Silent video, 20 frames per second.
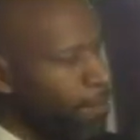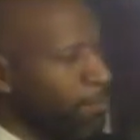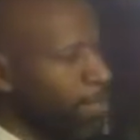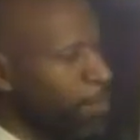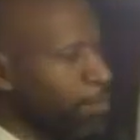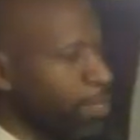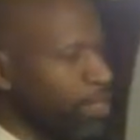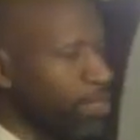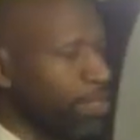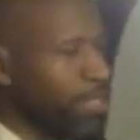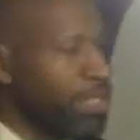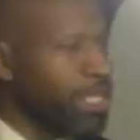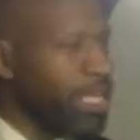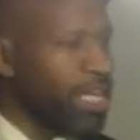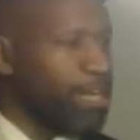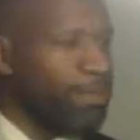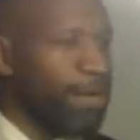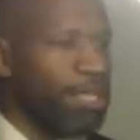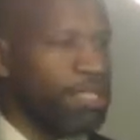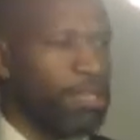Amen. We used to
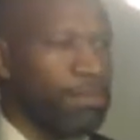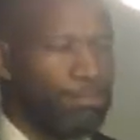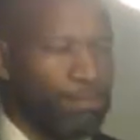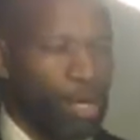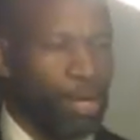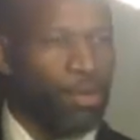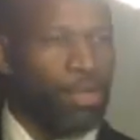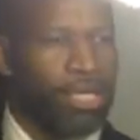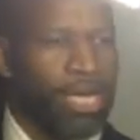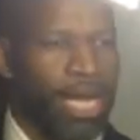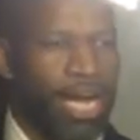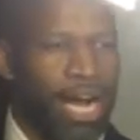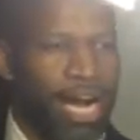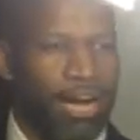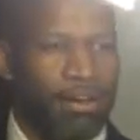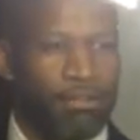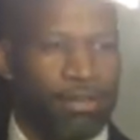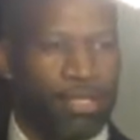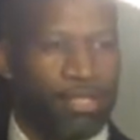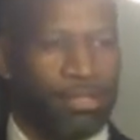think about the bow and the
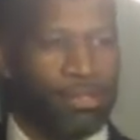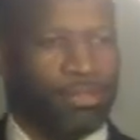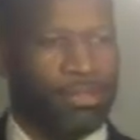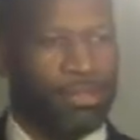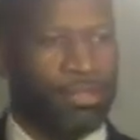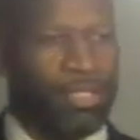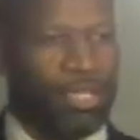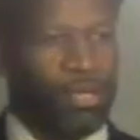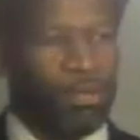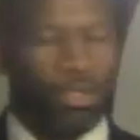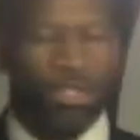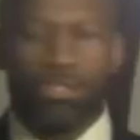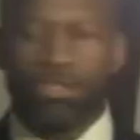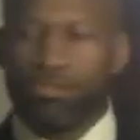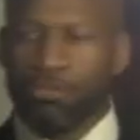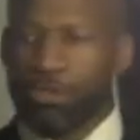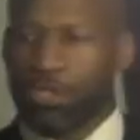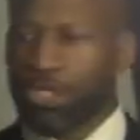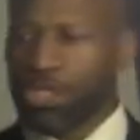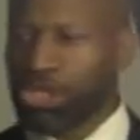arrow, which
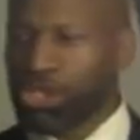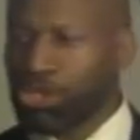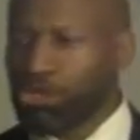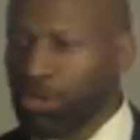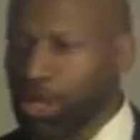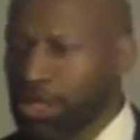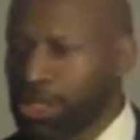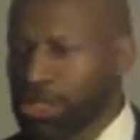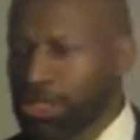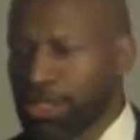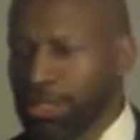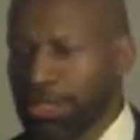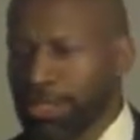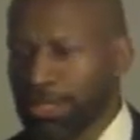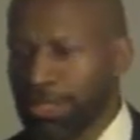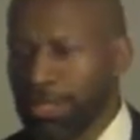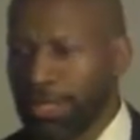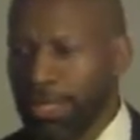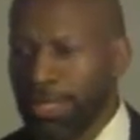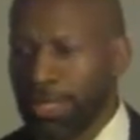is for destruction.
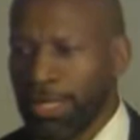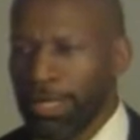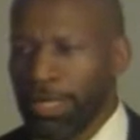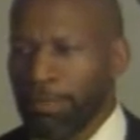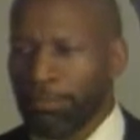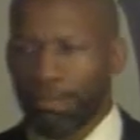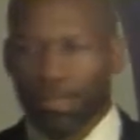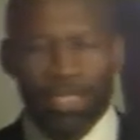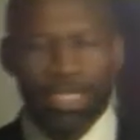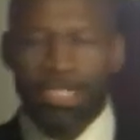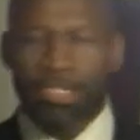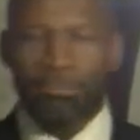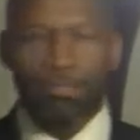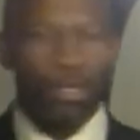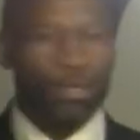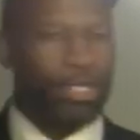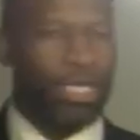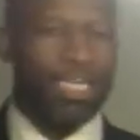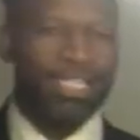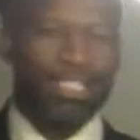But this
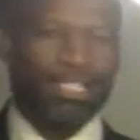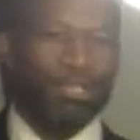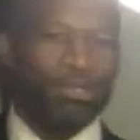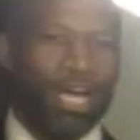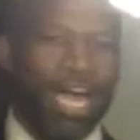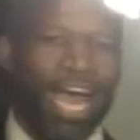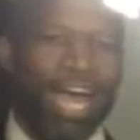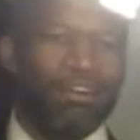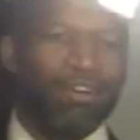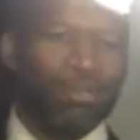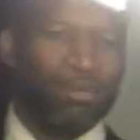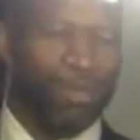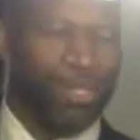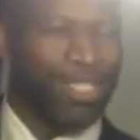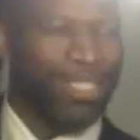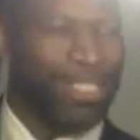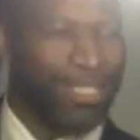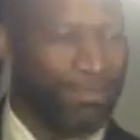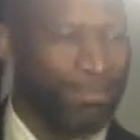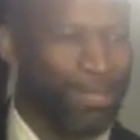bow, there's no arrow
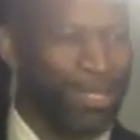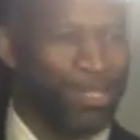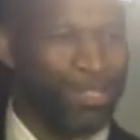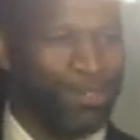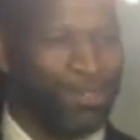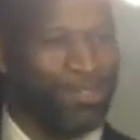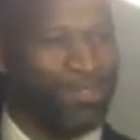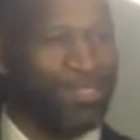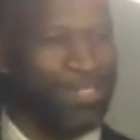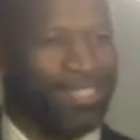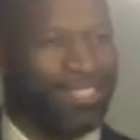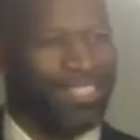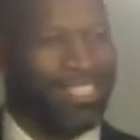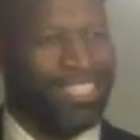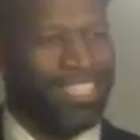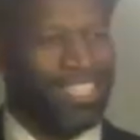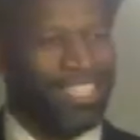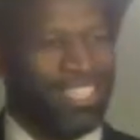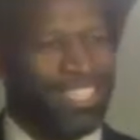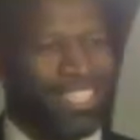with this bow.
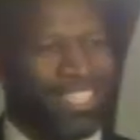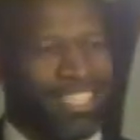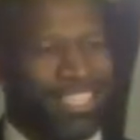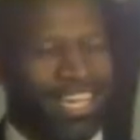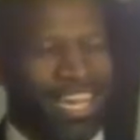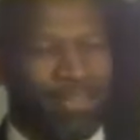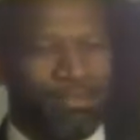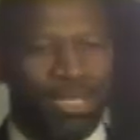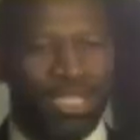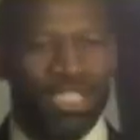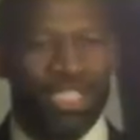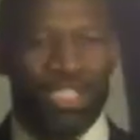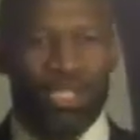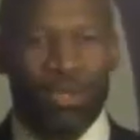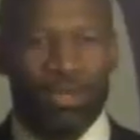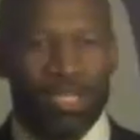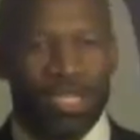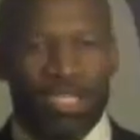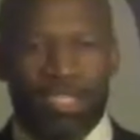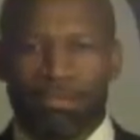Amen.
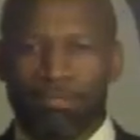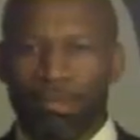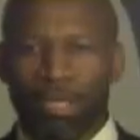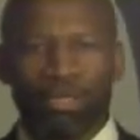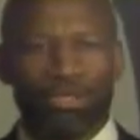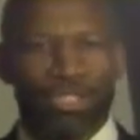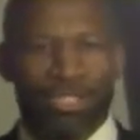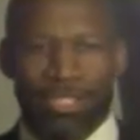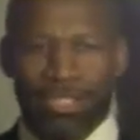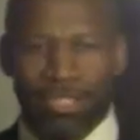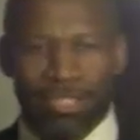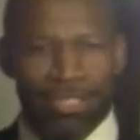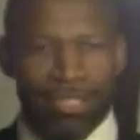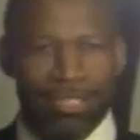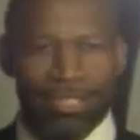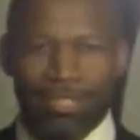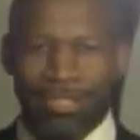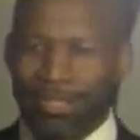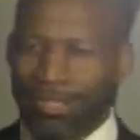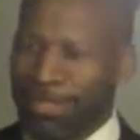showing us mercy.
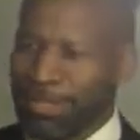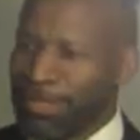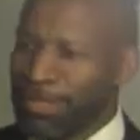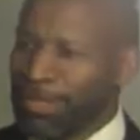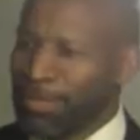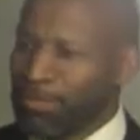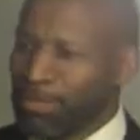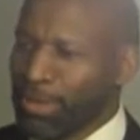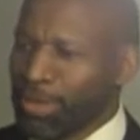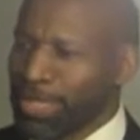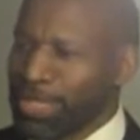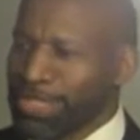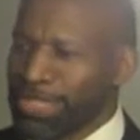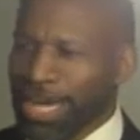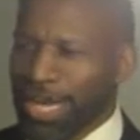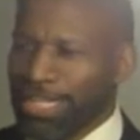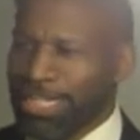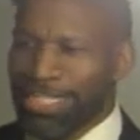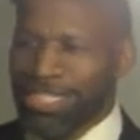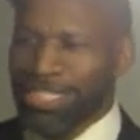
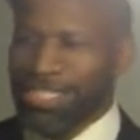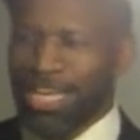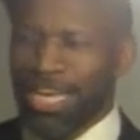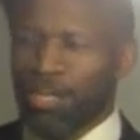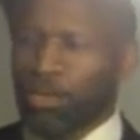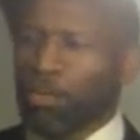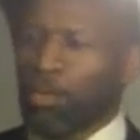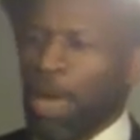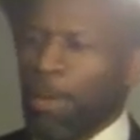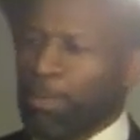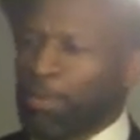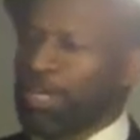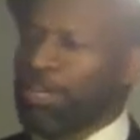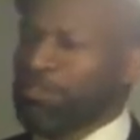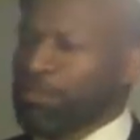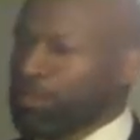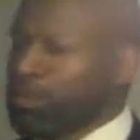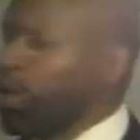Praise God. This is not a weapon